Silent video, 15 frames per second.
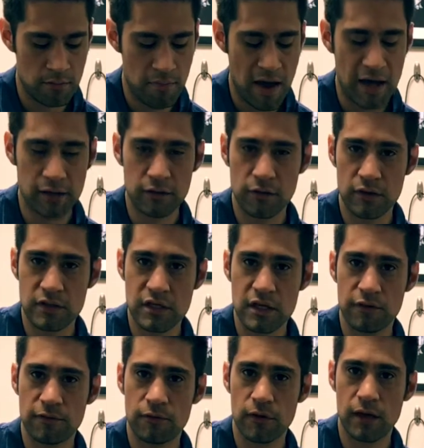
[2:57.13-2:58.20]
back to the
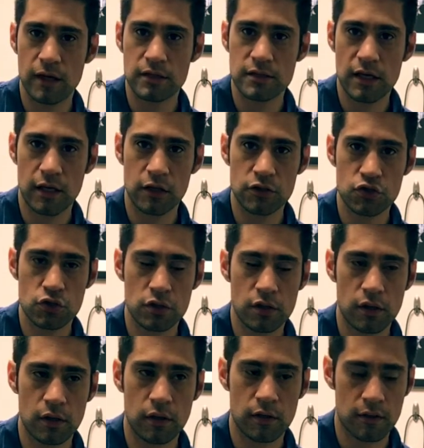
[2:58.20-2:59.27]
10th fret, 2nd
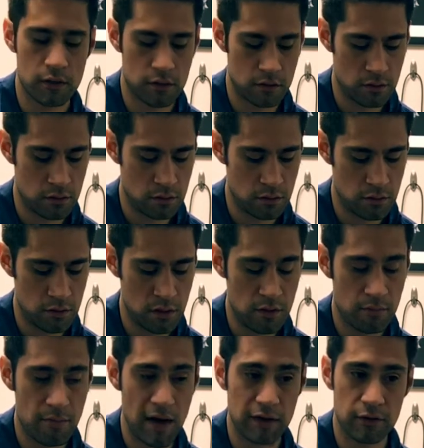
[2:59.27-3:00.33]
string,
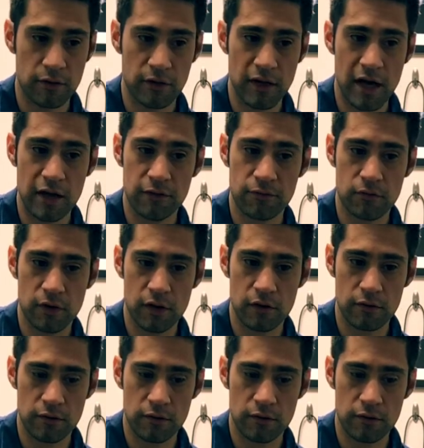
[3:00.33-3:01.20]
back to the 9th fret,